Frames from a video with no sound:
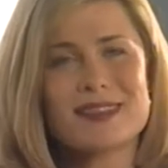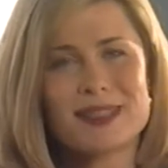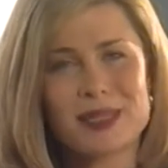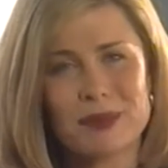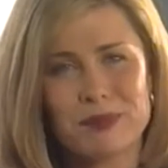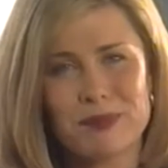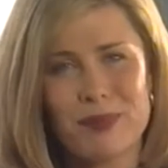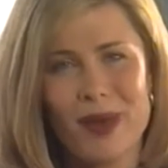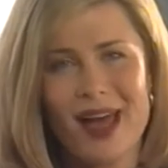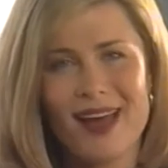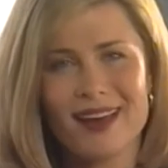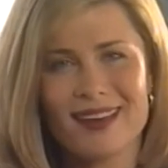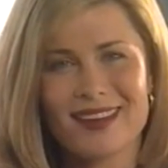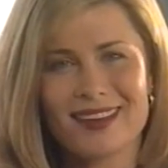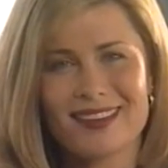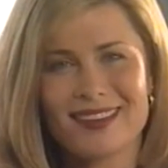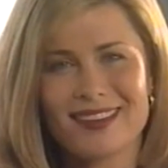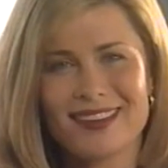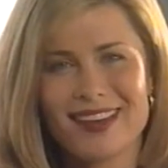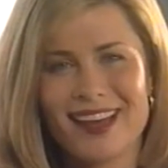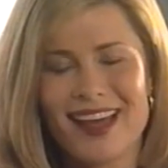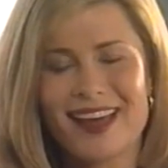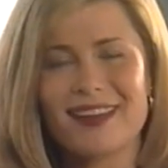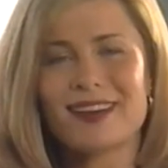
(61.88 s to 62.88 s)
sit back
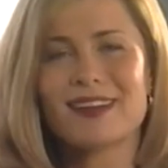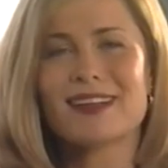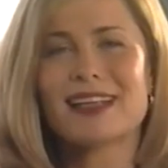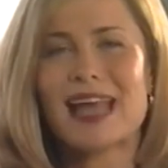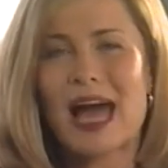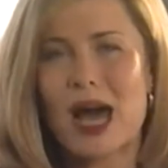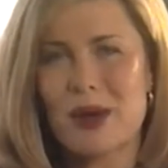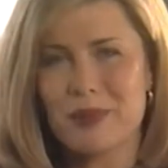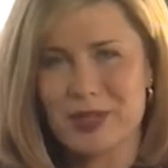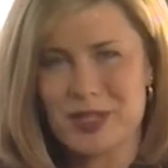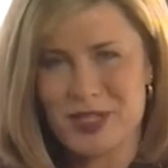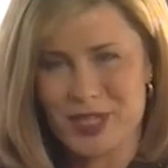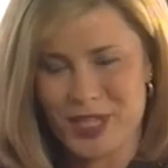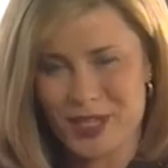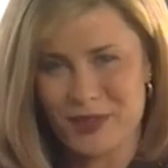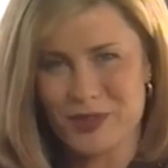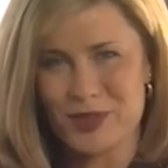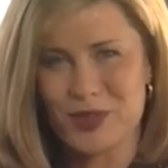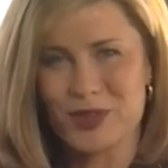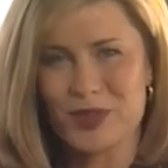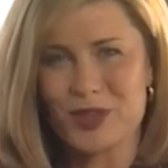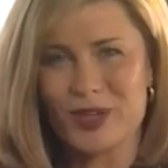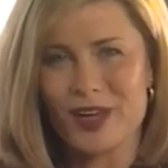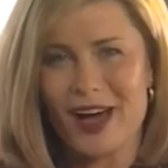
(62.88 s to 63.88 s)
and allow me to give
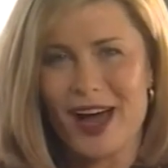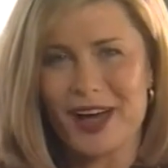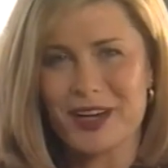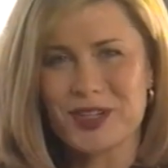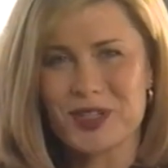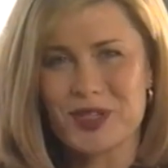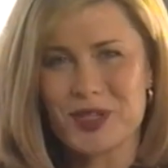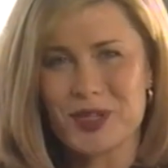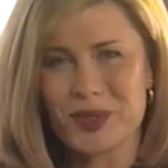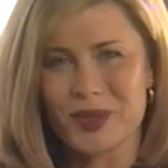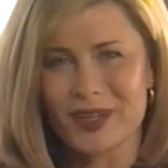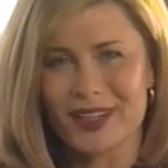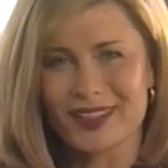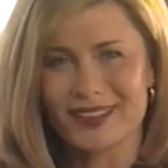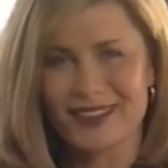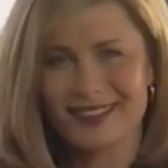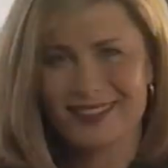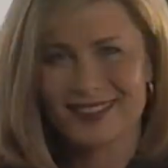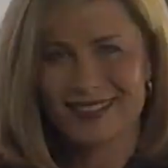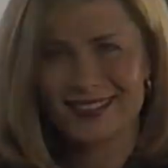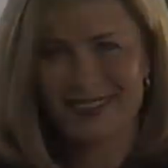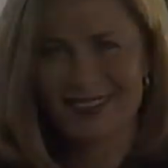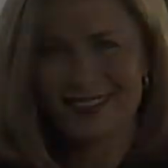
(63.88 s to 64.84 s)
you the guided tour.